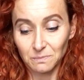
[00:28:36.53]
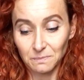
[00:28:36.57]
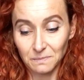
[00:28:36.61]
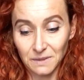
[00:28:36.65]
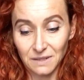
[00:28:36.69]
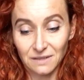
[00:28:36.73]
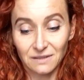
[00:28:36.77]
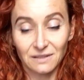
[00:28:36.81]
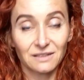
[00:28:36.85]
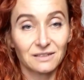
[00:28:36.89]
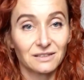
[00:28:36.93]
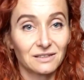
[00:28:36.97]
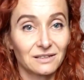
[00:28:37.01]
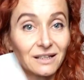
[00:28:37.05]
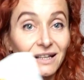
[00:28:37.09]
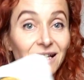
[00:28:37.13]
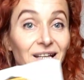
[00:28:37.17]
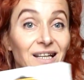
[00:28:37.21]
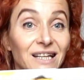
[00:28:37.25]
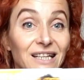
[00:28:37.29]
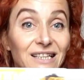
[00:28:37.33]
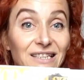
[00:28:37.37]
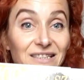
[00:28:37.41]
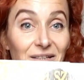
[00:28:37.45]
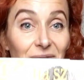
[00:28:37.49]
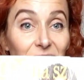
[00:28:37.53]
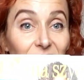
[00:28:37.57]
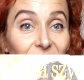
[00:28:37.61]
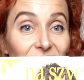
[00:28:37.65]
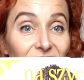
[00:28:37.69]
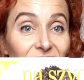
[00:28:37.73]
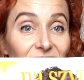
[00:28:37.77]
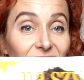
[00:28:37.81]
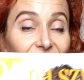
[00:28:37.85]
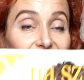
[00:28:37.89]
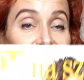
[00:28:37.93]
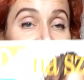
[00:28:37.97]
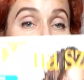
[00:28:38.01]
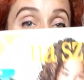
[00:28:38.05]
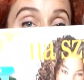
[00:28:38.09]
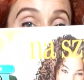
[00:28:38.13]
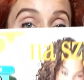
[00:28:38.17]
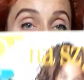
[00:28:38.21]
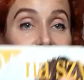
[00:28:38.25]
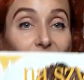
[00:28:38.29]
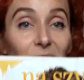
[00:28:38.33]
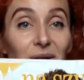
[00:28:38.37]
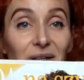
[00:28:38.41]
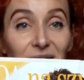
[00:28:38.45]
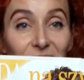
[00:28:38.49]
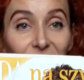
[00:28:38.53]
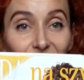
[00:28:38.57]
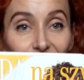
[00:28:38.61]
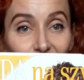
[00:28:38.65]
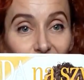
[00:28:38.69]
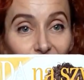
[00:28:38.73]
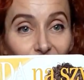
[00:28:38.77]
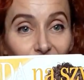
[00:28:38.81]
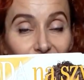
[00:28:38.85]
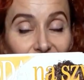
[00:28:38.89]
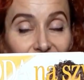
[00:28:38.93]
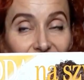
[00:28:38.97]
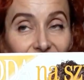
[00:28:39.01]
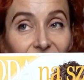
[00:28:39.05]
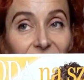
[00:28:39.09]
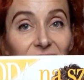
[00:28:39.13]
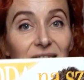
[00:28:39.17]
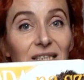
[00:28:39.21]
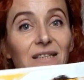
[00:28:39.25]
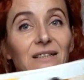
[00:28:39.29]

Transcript: But it's something that you can buy in Poland,